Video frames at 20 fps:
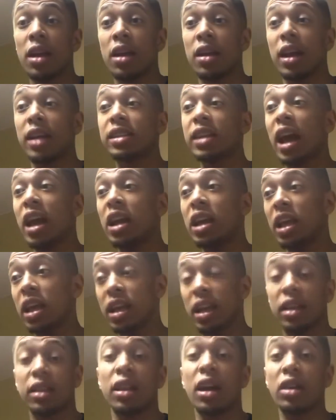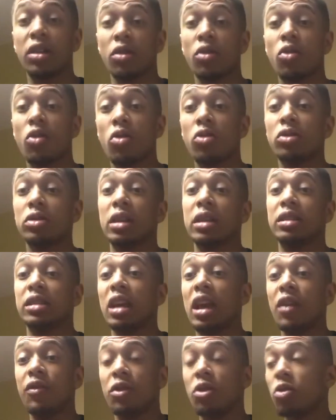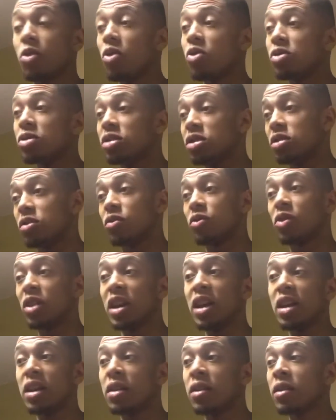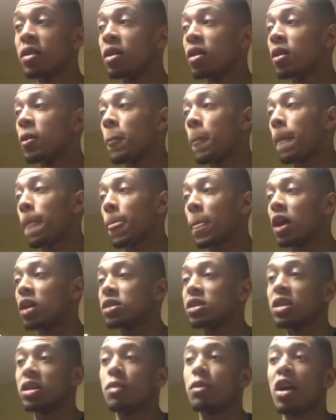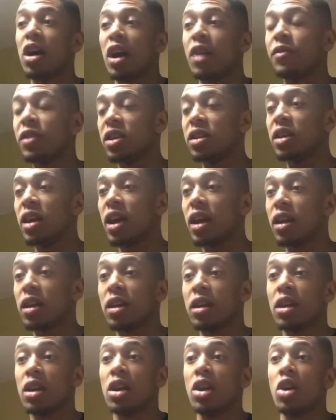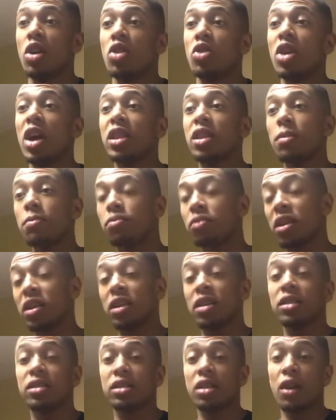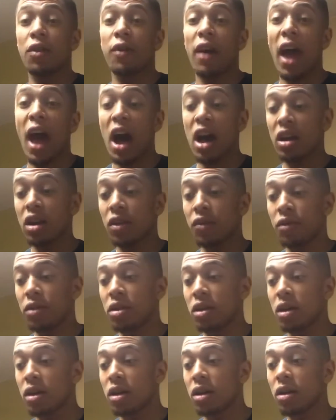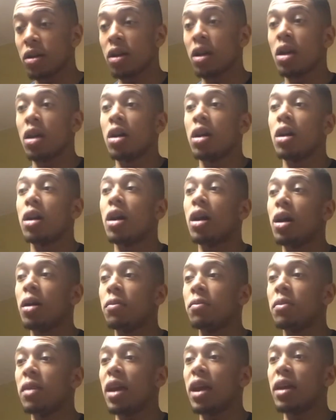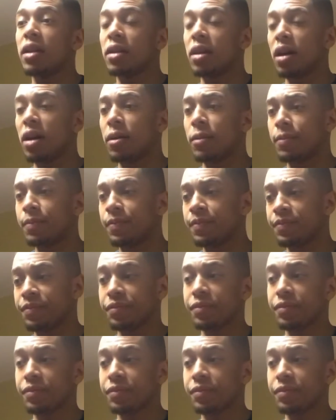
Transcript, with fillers: That's how you need to get down your goals. Like save your goals to read a certain amount every day. You have to break yourself out of the oh man um